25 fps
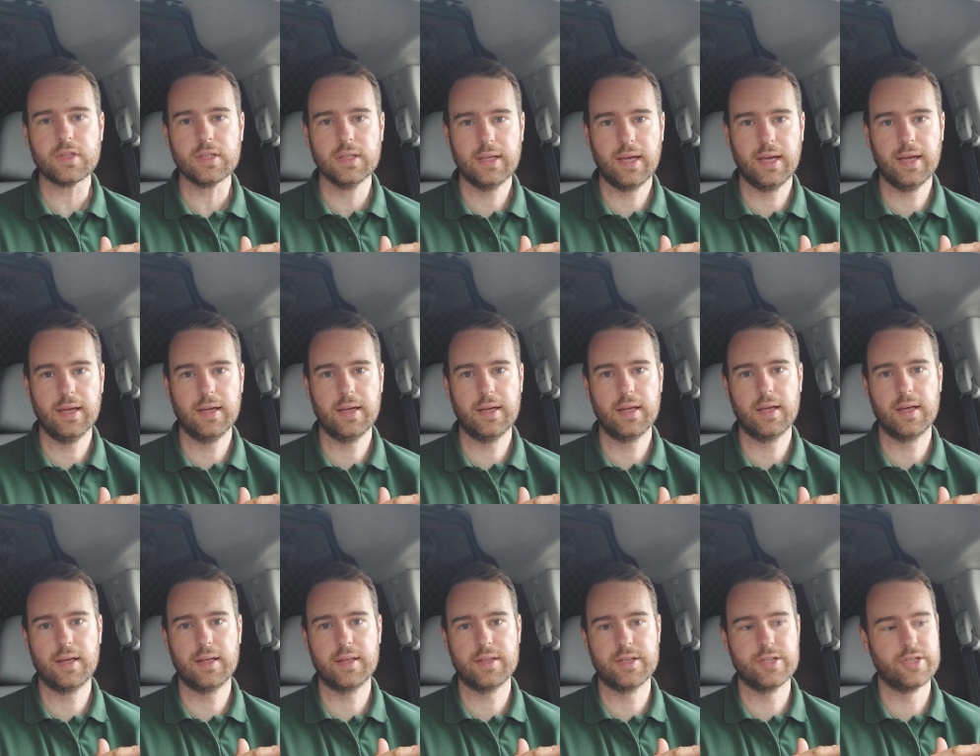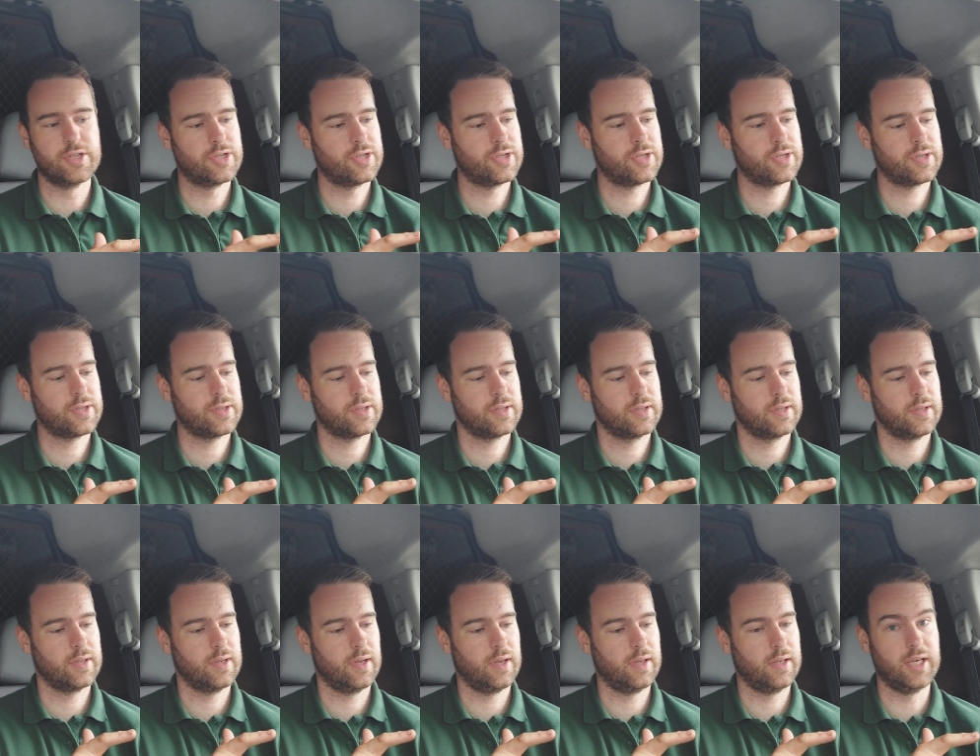
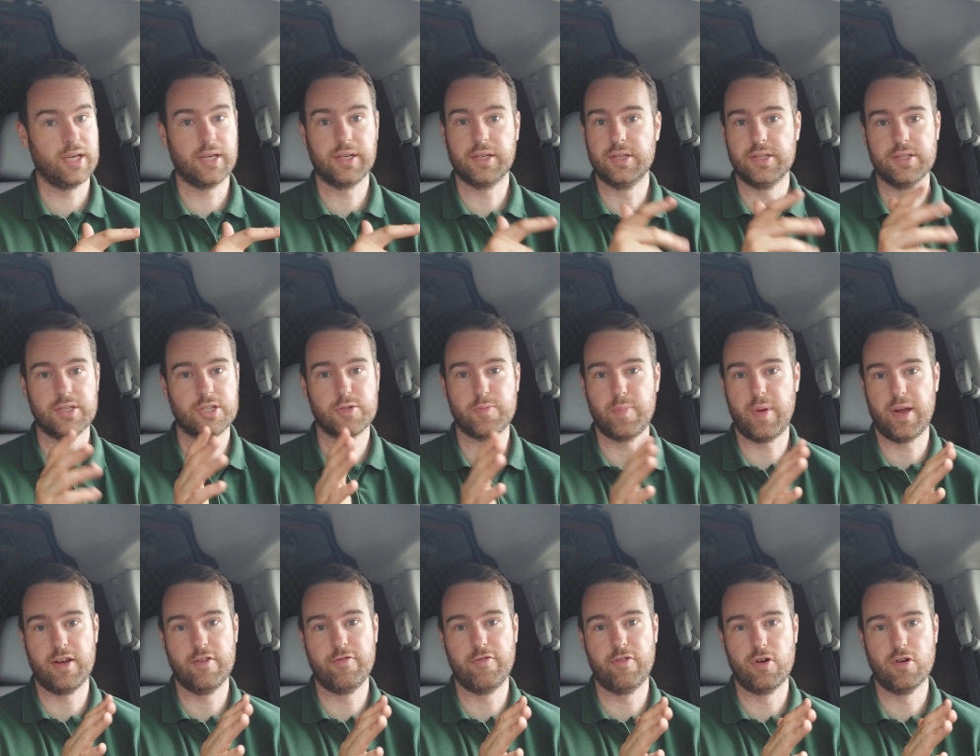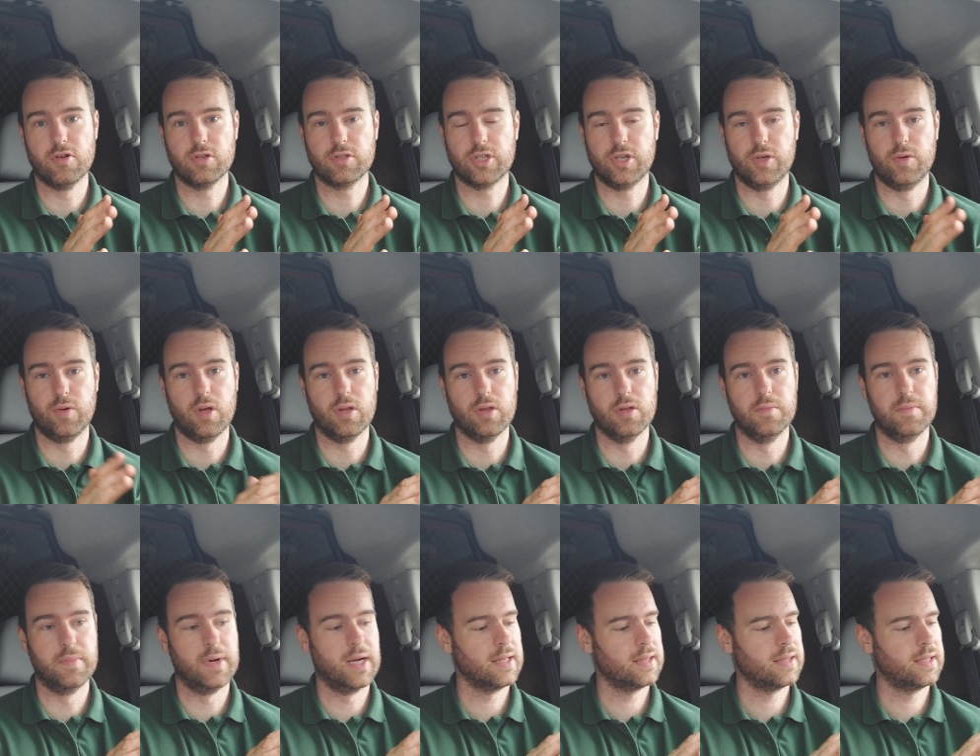You can spend a fortune on
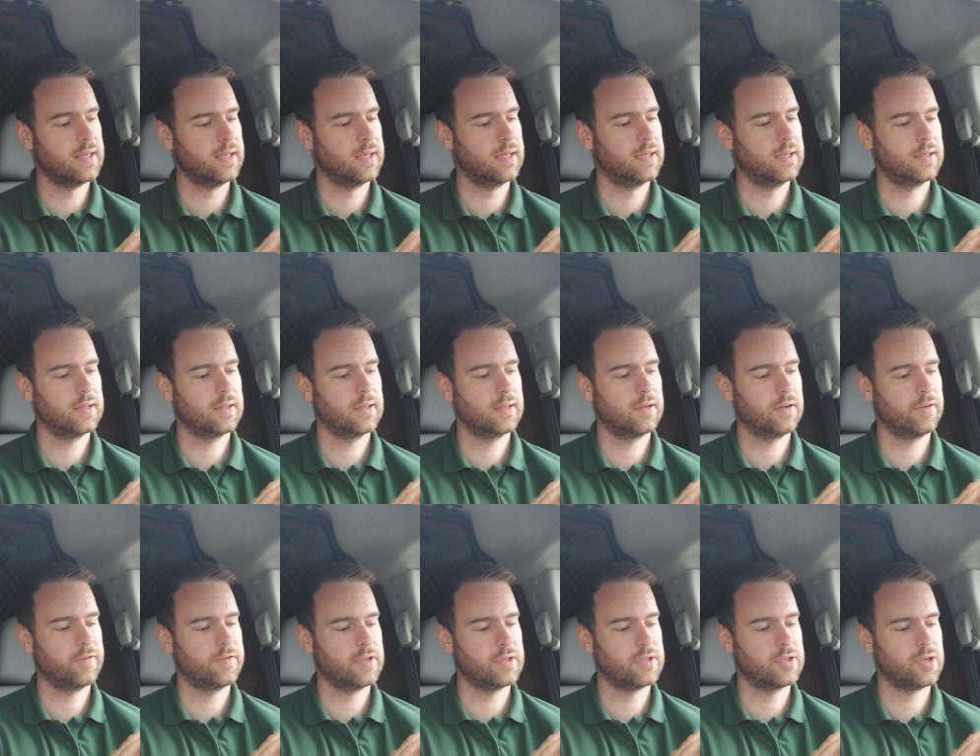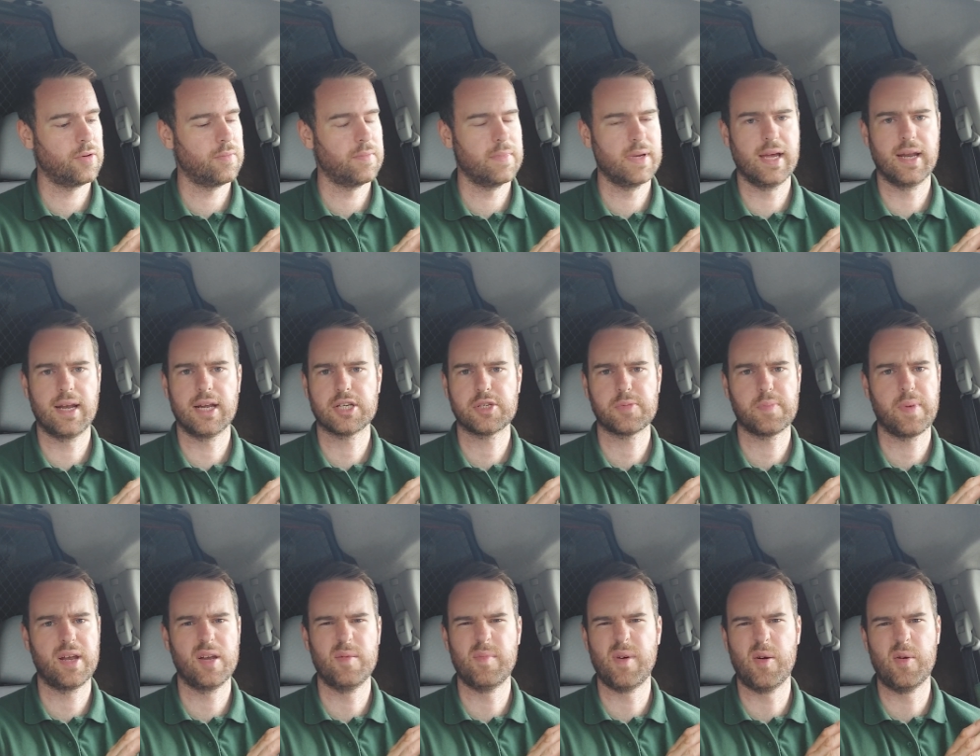them. I think off the top of my head I've
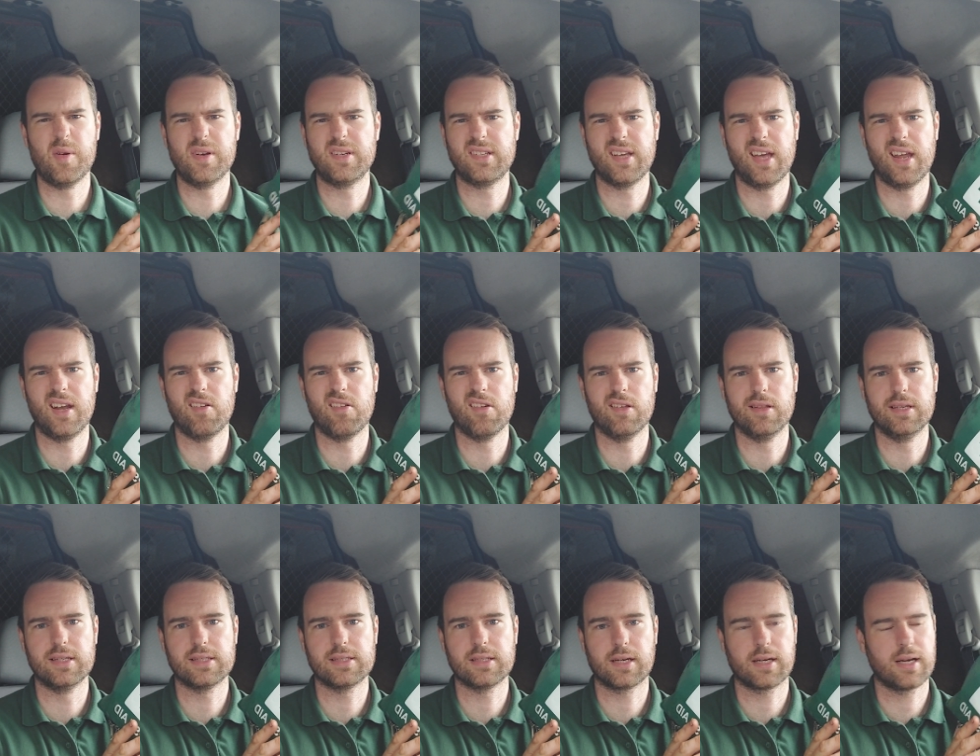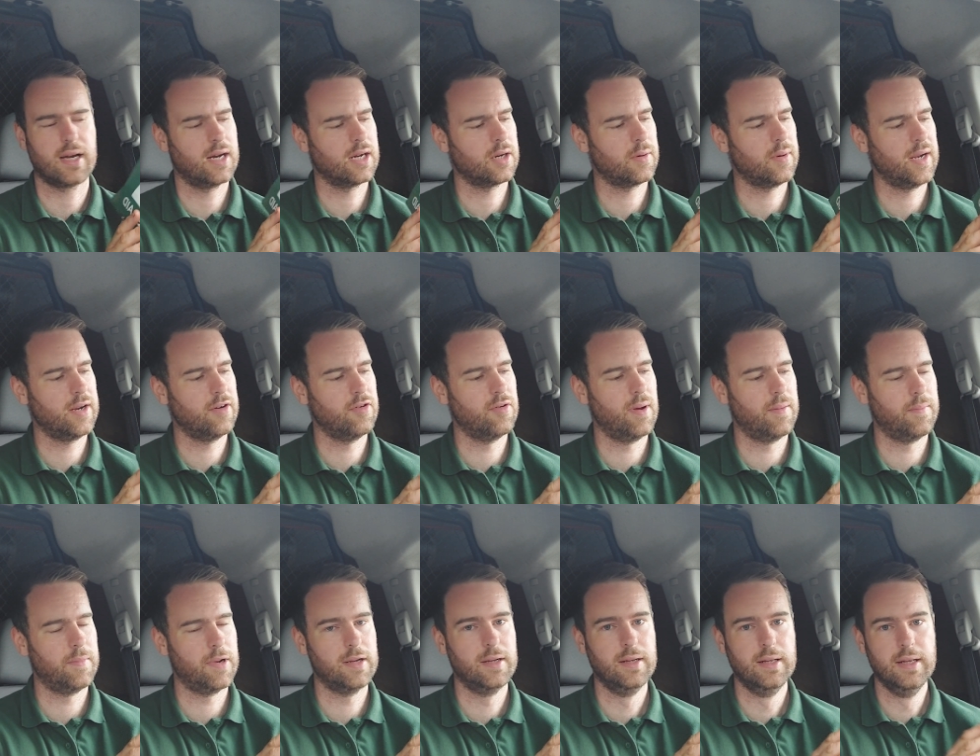spent about a tenner on this. I can't quite
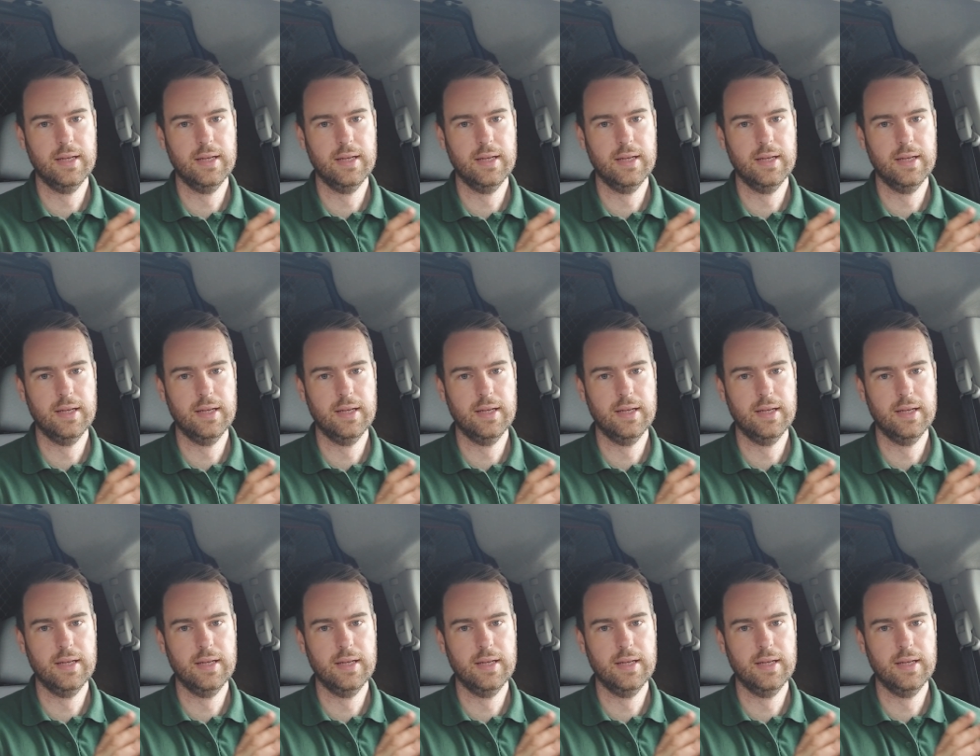remember,